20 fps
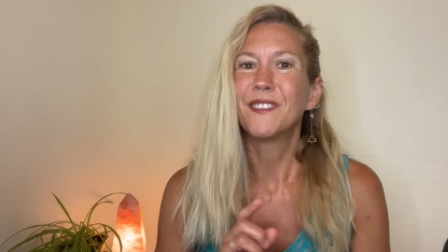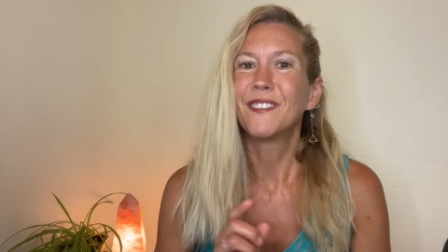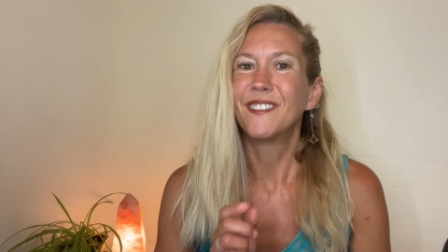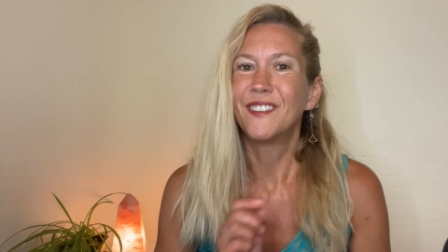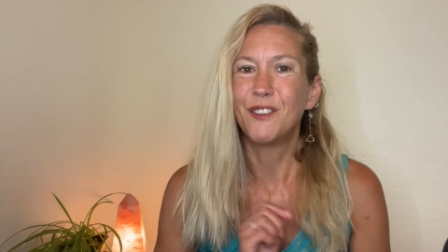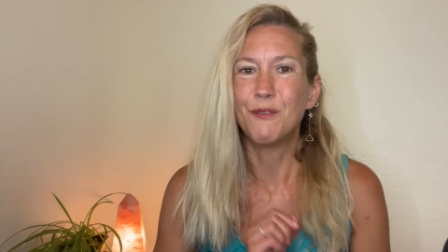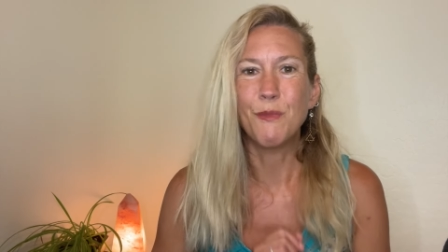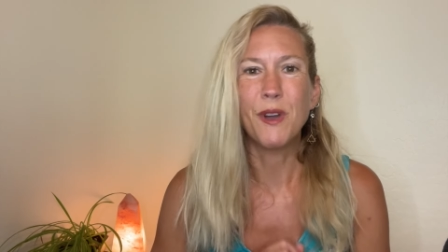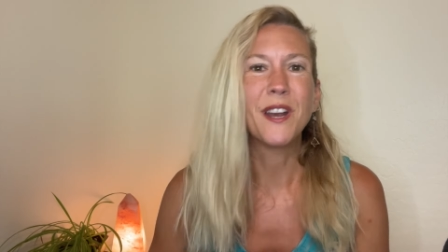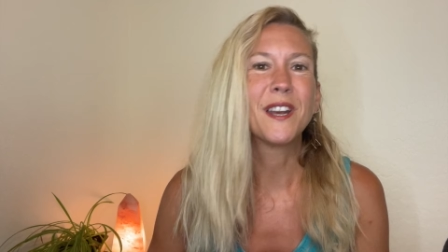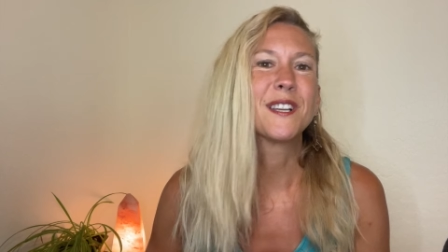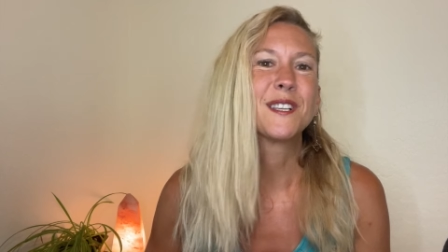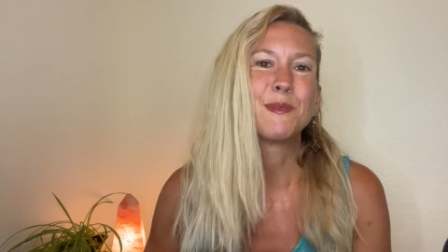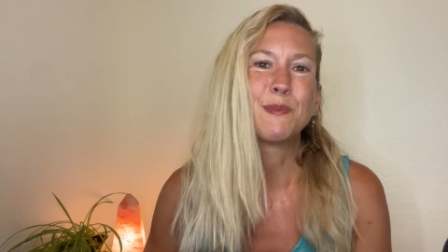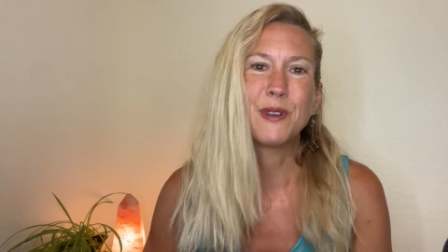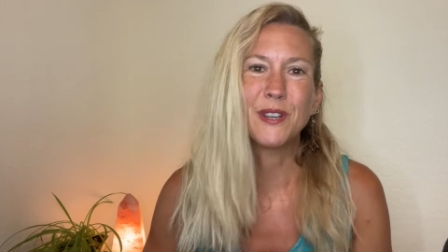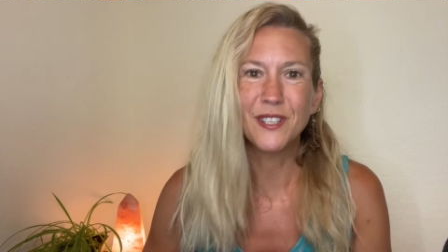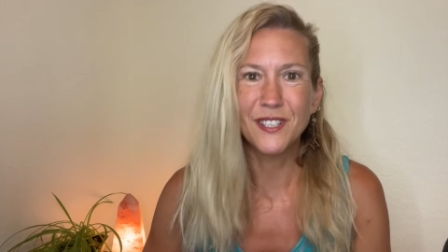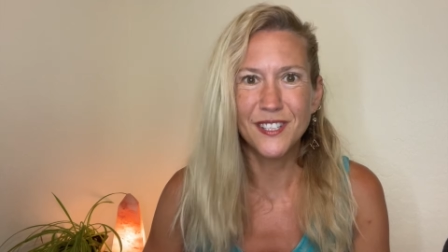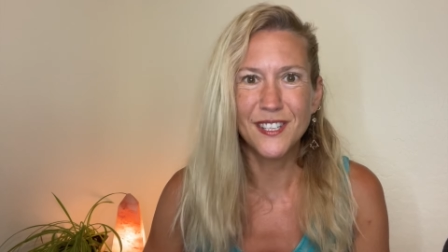you might
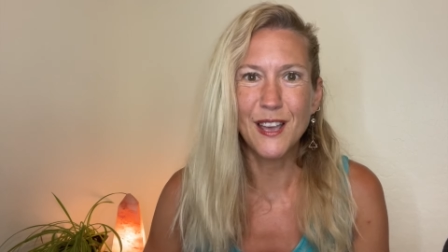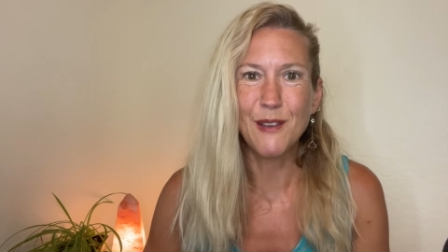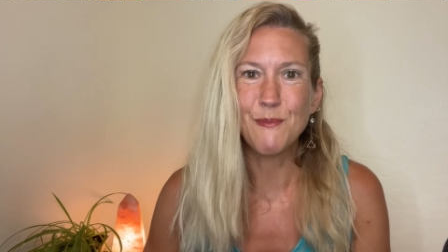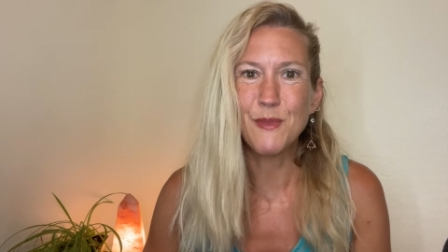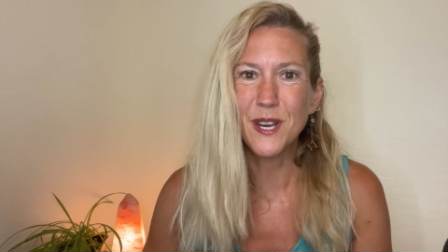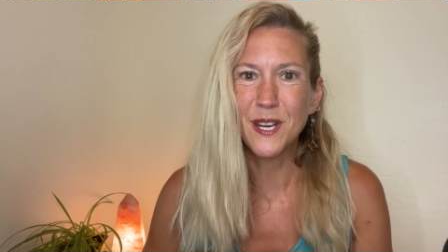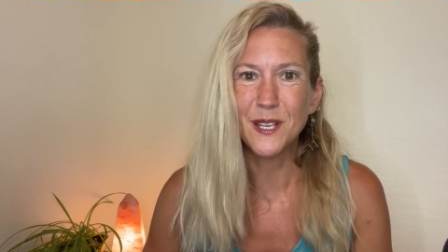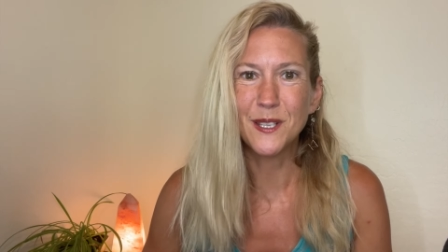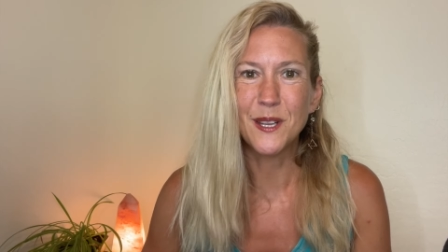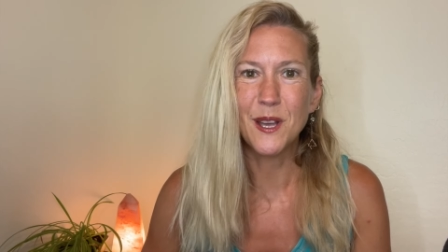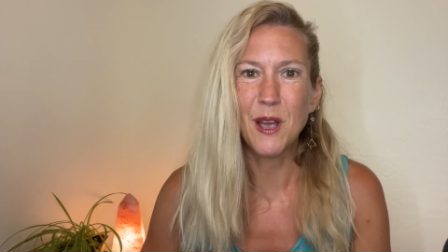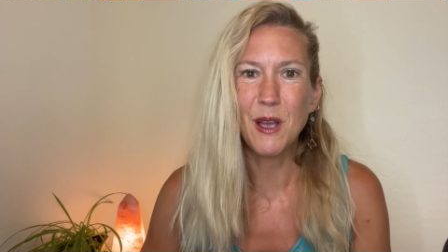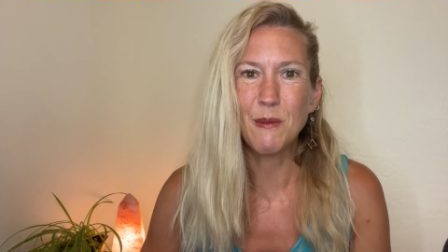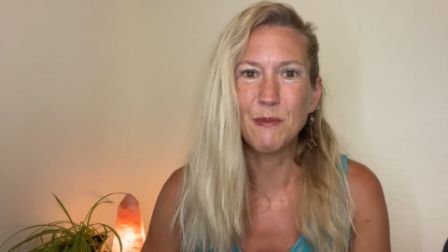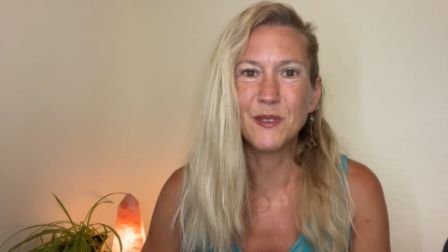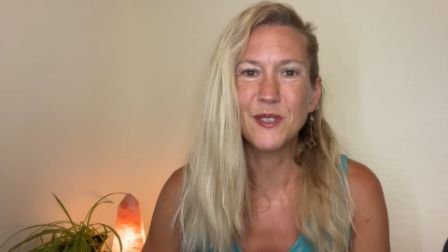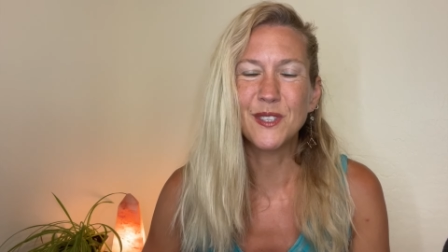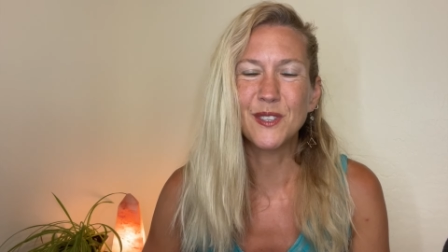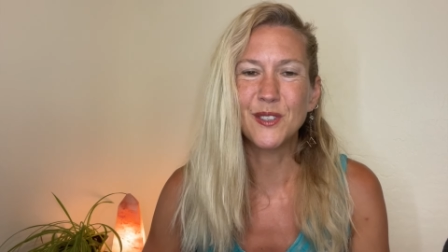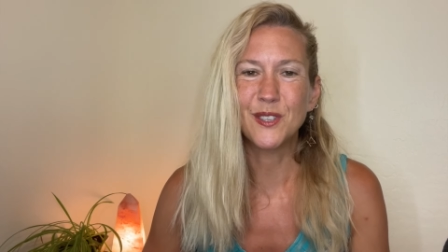experience that many
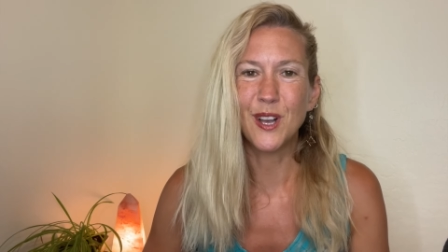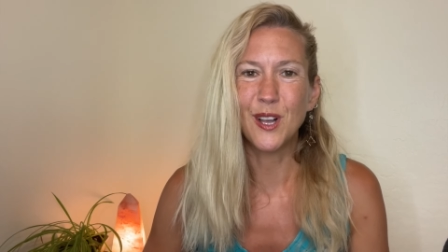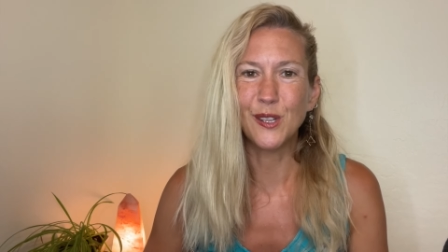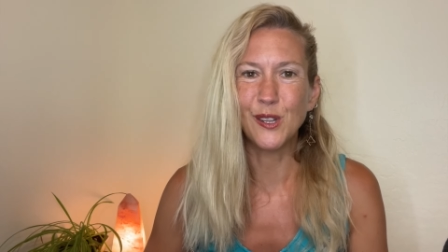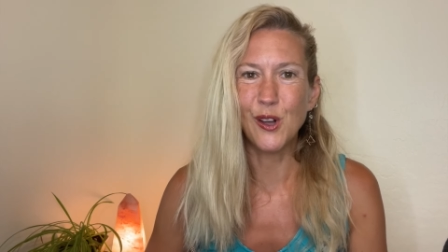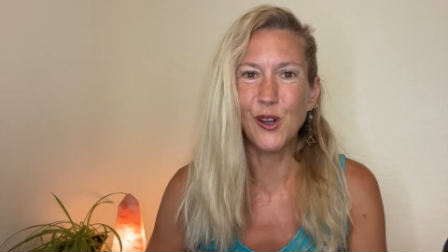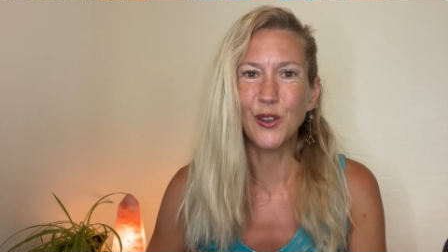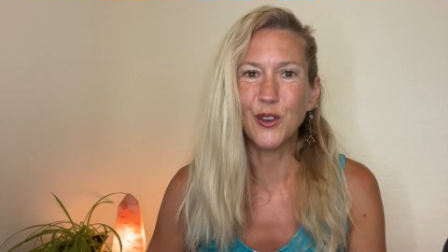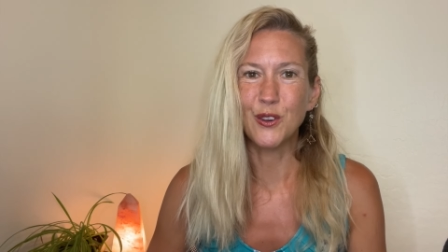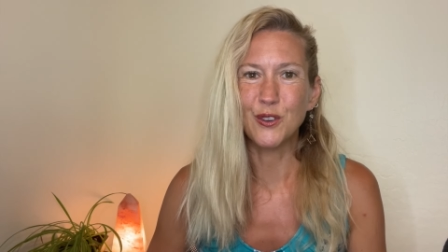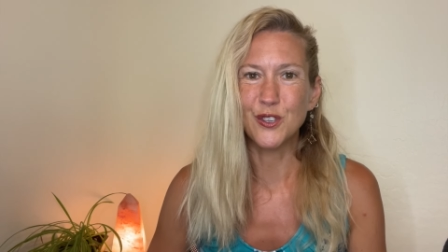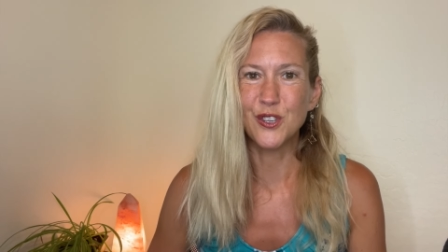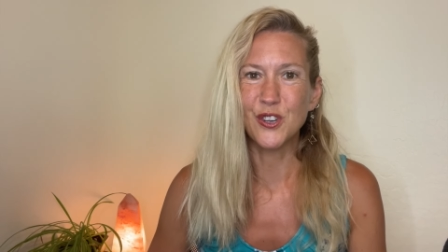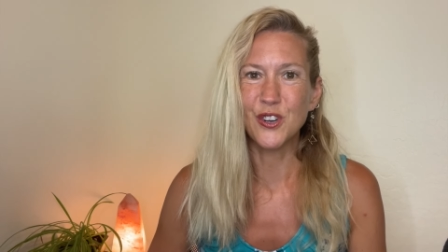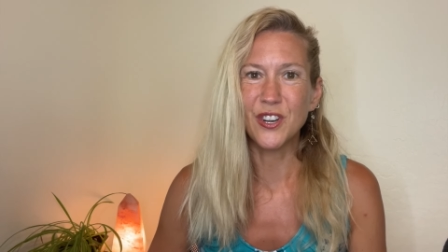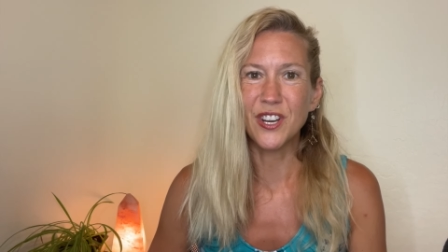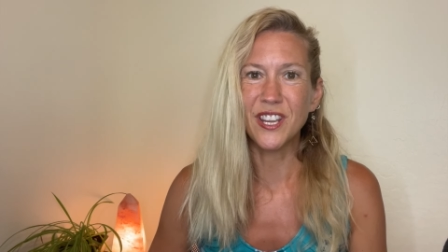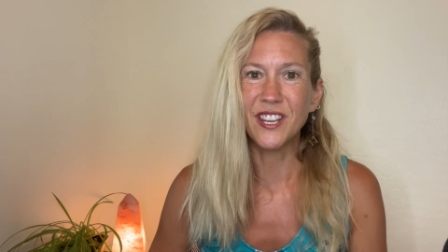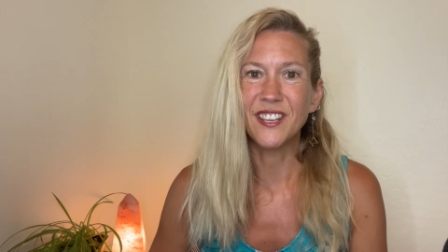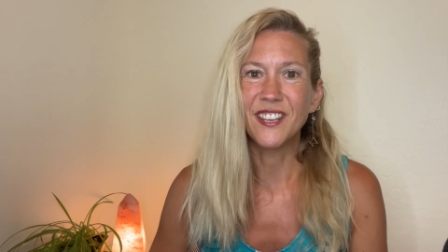times along your
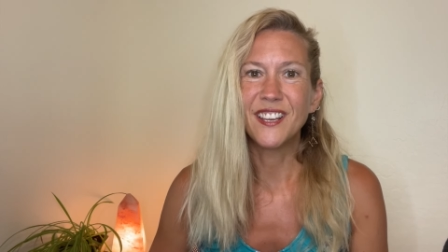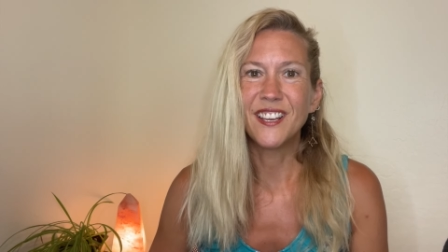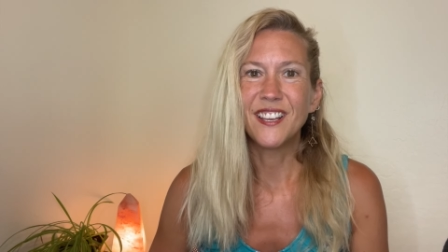journey